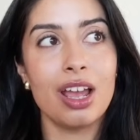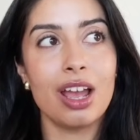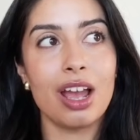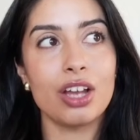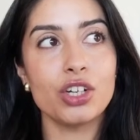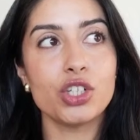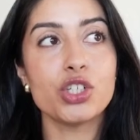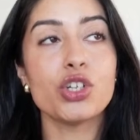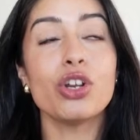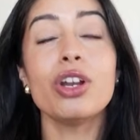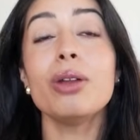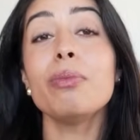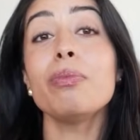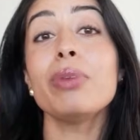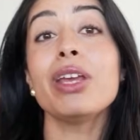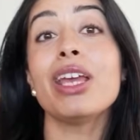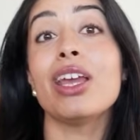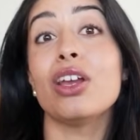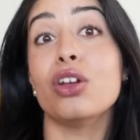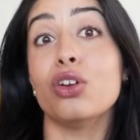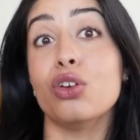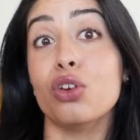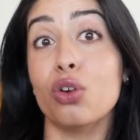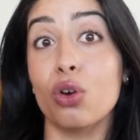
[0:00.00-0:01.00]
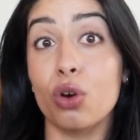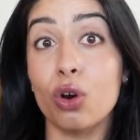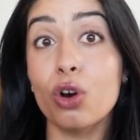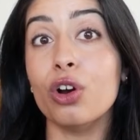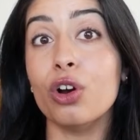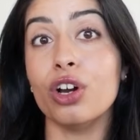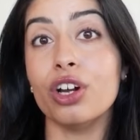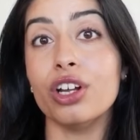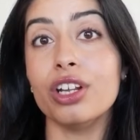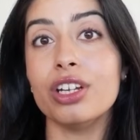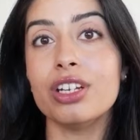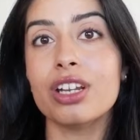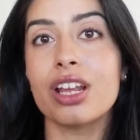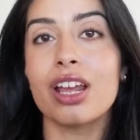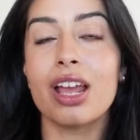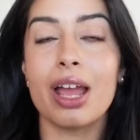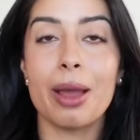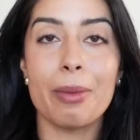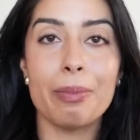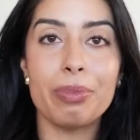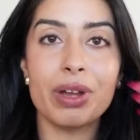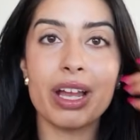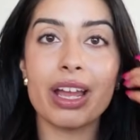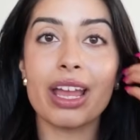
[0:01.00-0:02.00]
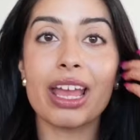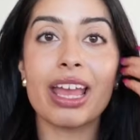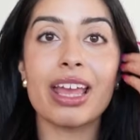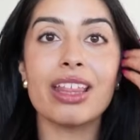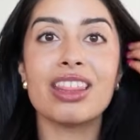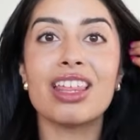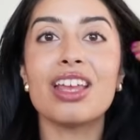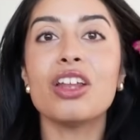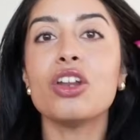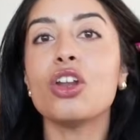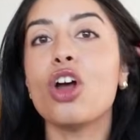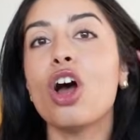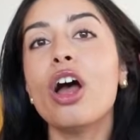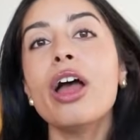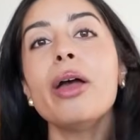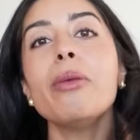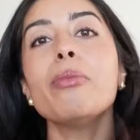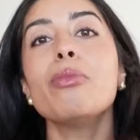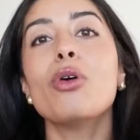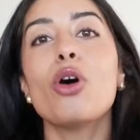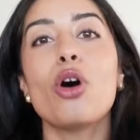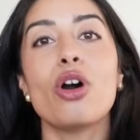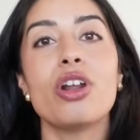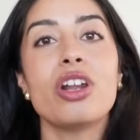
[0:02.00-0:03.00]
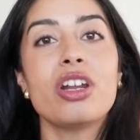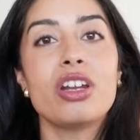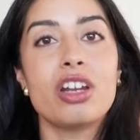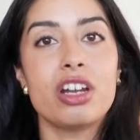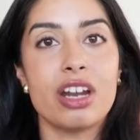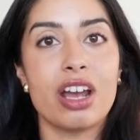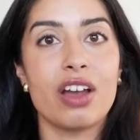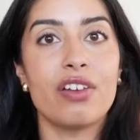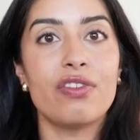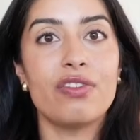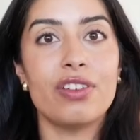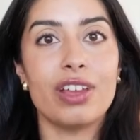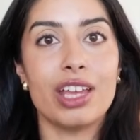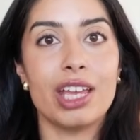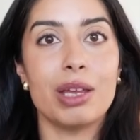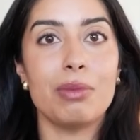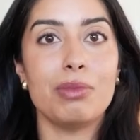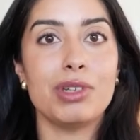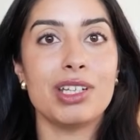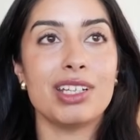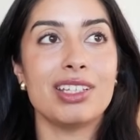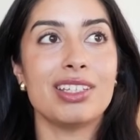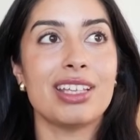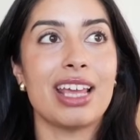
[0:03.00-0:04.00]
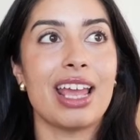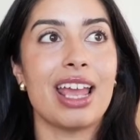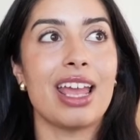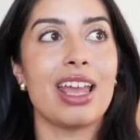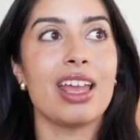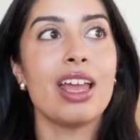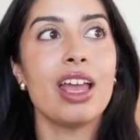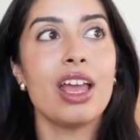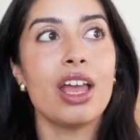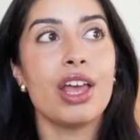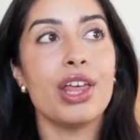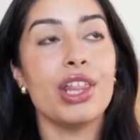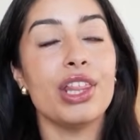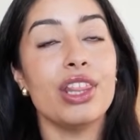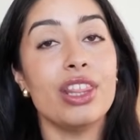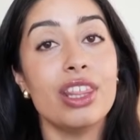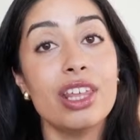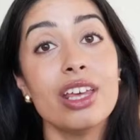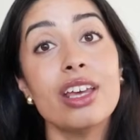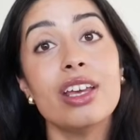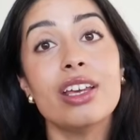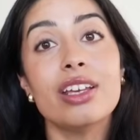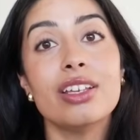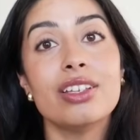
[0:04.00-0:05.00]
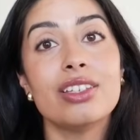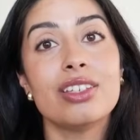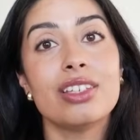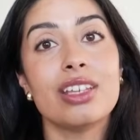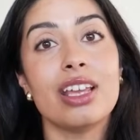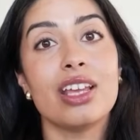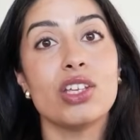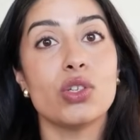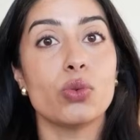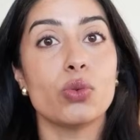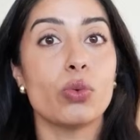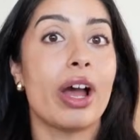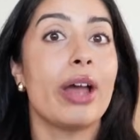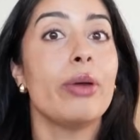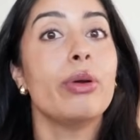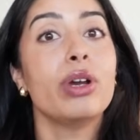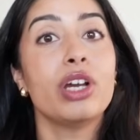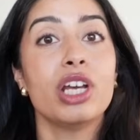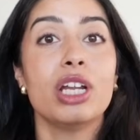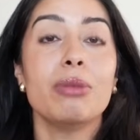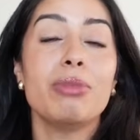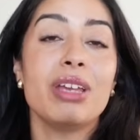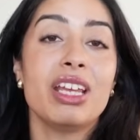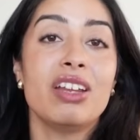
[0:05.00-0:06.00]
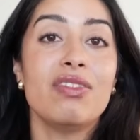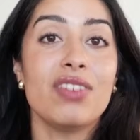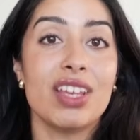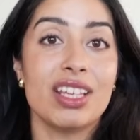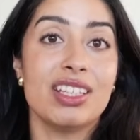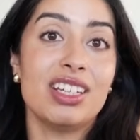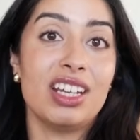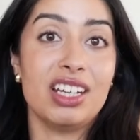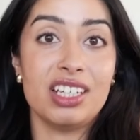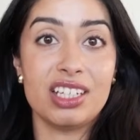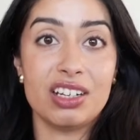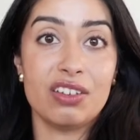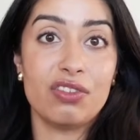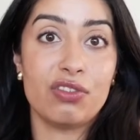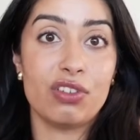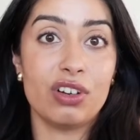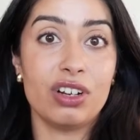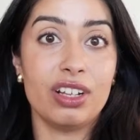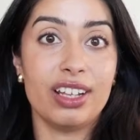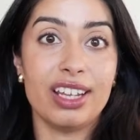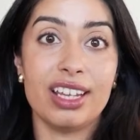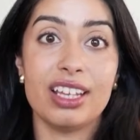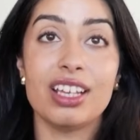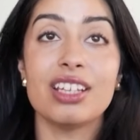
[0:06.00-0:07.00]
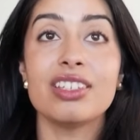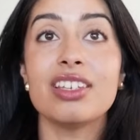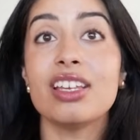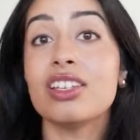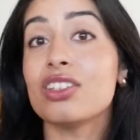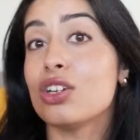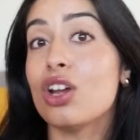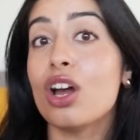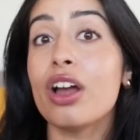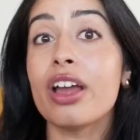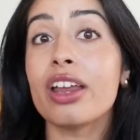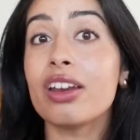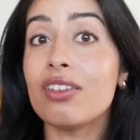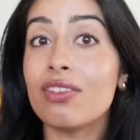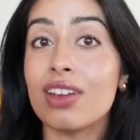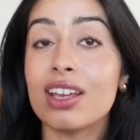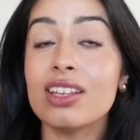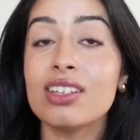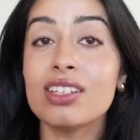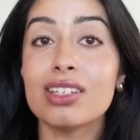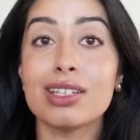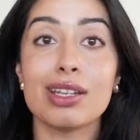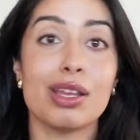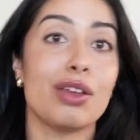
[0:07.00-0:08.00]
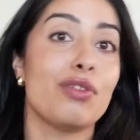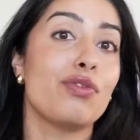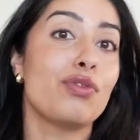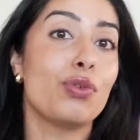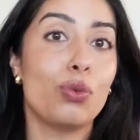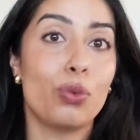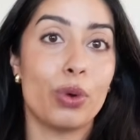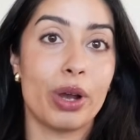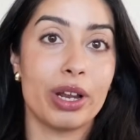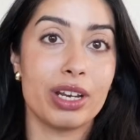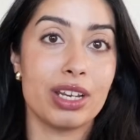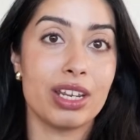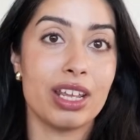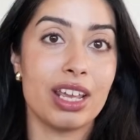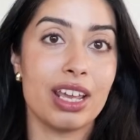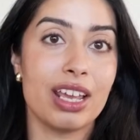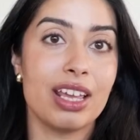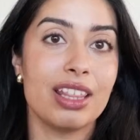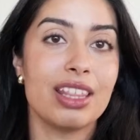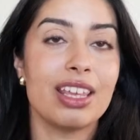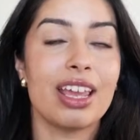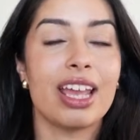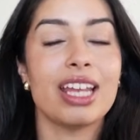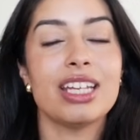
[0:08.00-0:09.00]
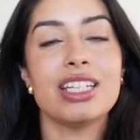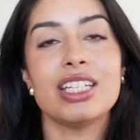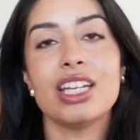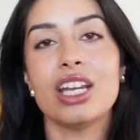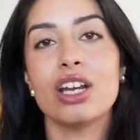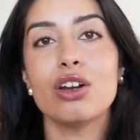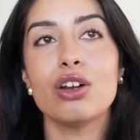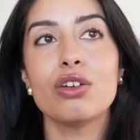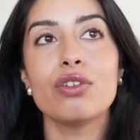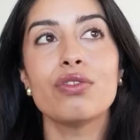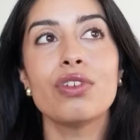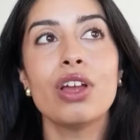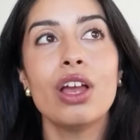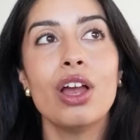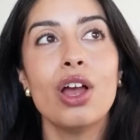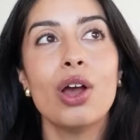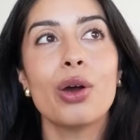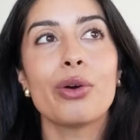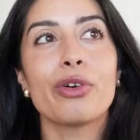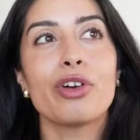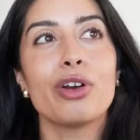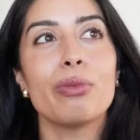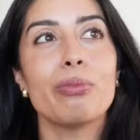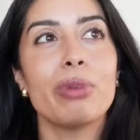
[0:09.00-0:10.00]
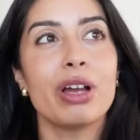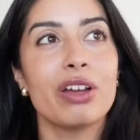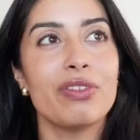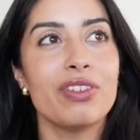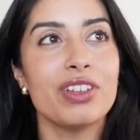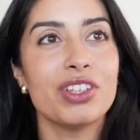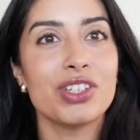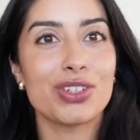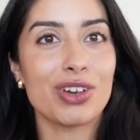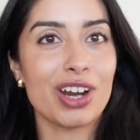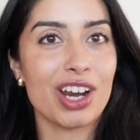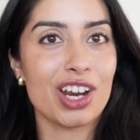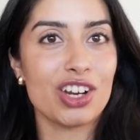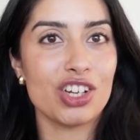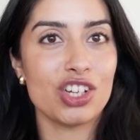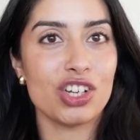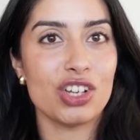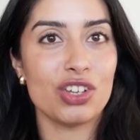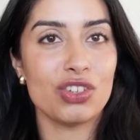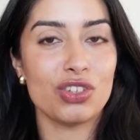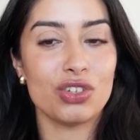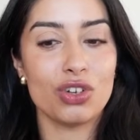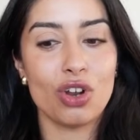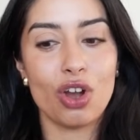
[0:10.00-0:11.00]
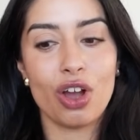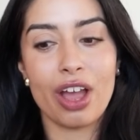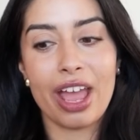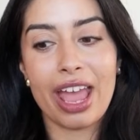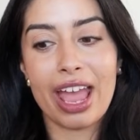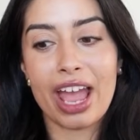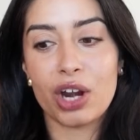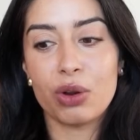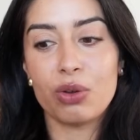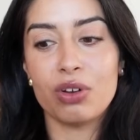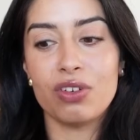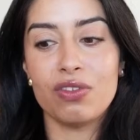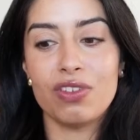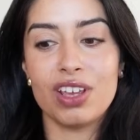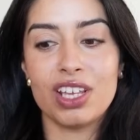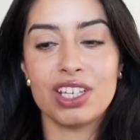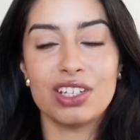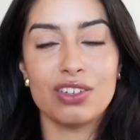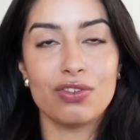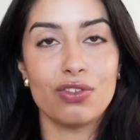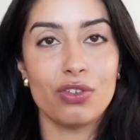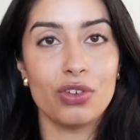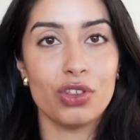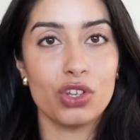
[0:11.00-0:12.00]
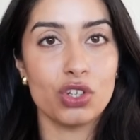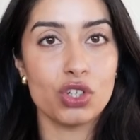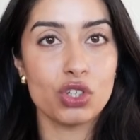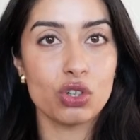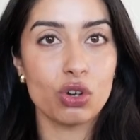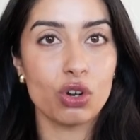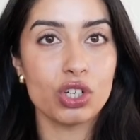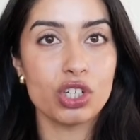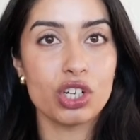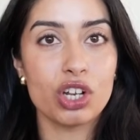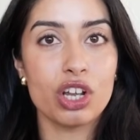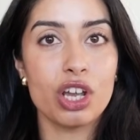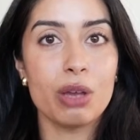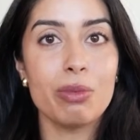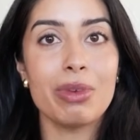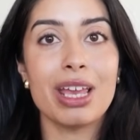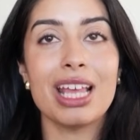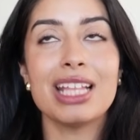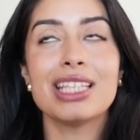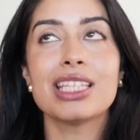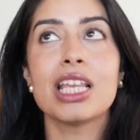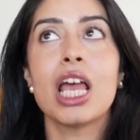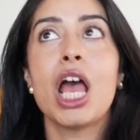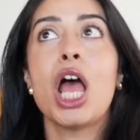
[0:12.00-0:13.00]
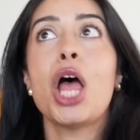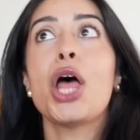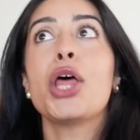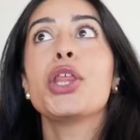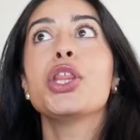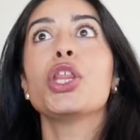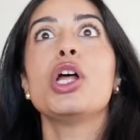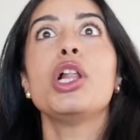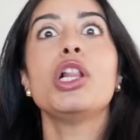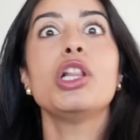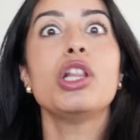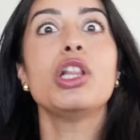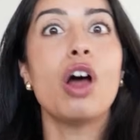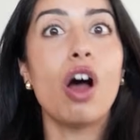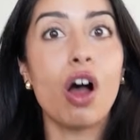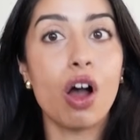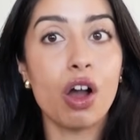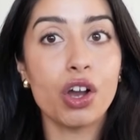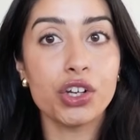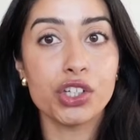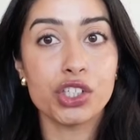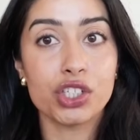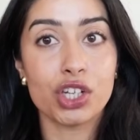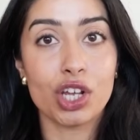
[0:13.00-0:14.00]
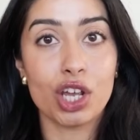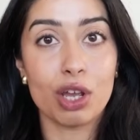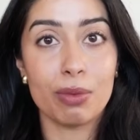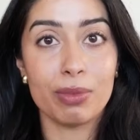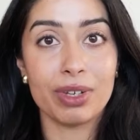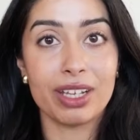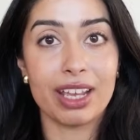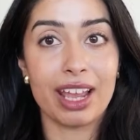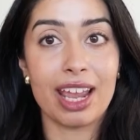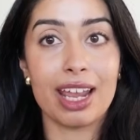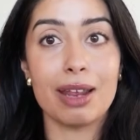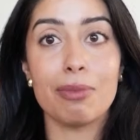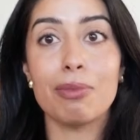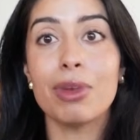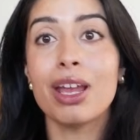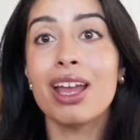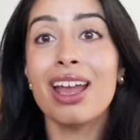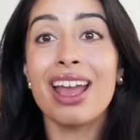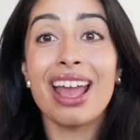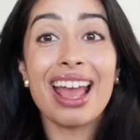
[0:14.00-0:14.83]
shouldn't be ignored, but they're not important enough for him to say, this is why we're going to be investing differently. Because he's not investing for 1 year. The idea of Warren Buffett's strategy is not how to invest for the short term. It's the long-term game.